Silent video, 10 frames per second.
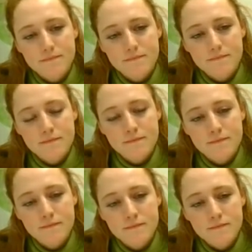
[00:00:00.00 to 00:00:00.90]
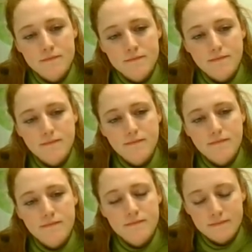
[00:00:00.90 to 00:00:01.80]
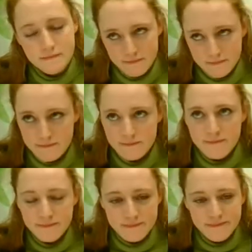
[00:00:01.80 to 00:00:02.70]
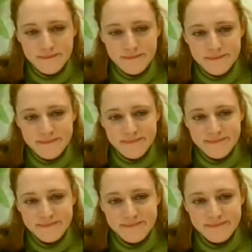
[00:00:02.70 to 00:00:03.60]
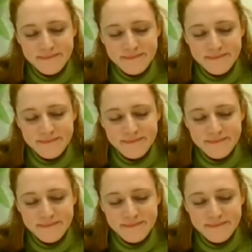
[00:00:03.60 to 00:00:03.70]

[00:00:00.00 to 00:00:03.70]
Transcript: [no speech]